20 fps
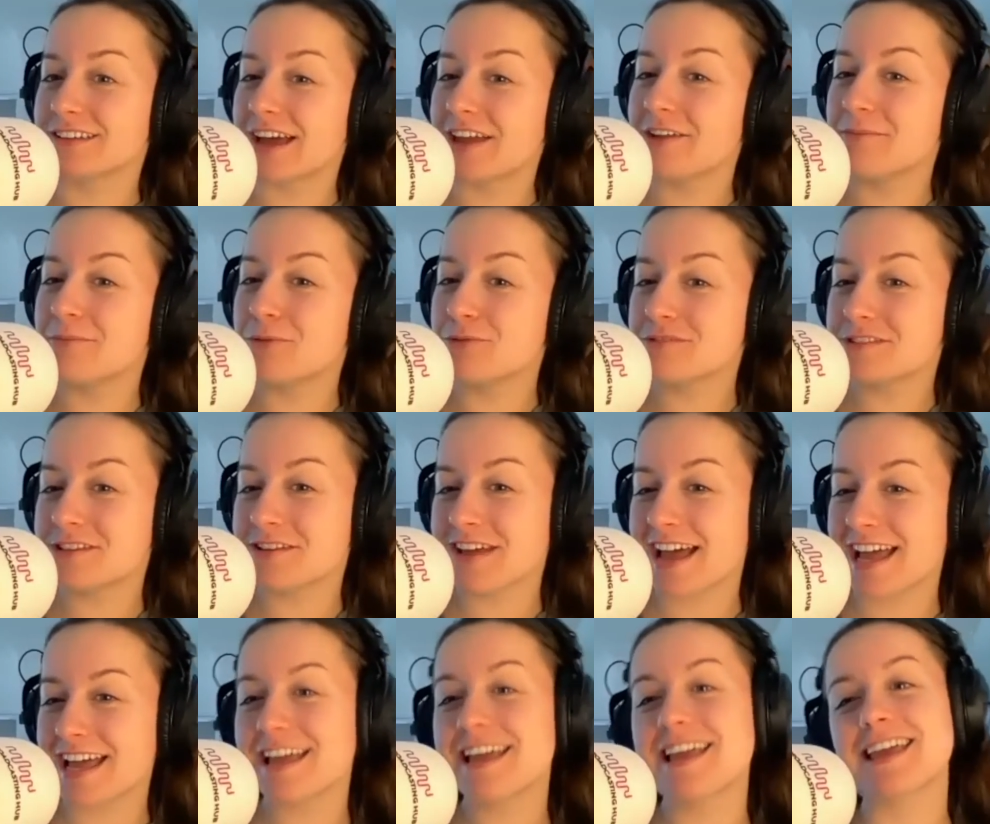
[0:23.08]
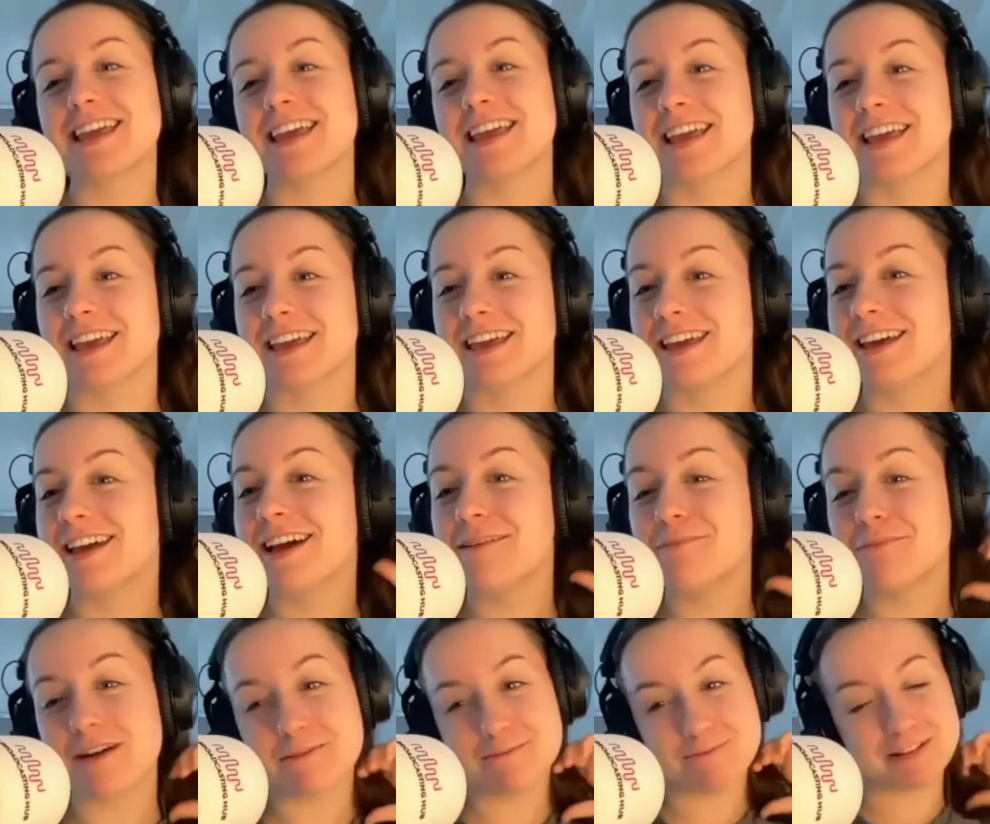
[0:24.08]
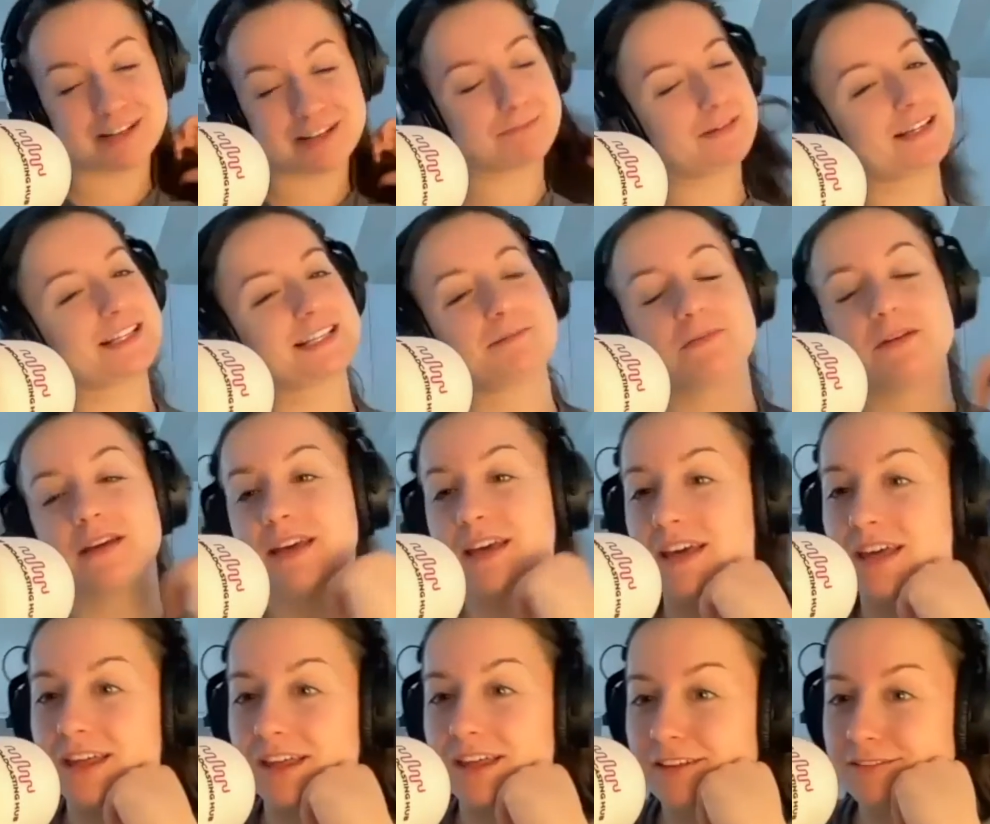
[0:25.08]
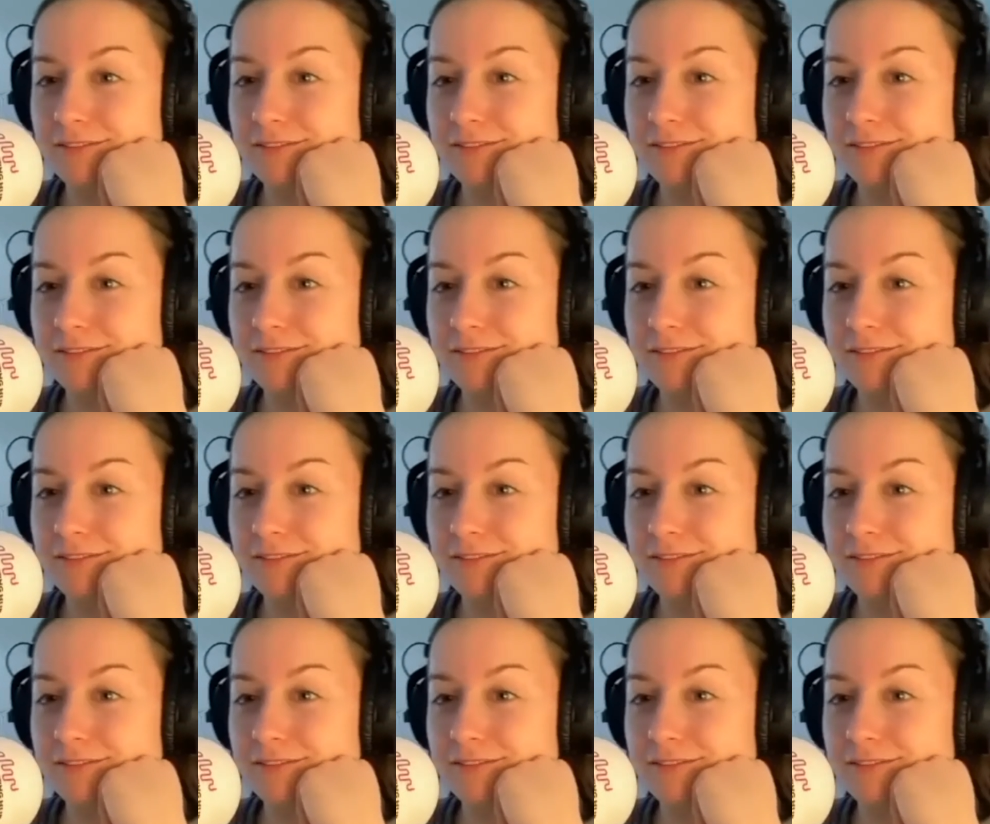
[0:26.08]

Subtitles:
And I'm also achy. But I'm really pleased to be here.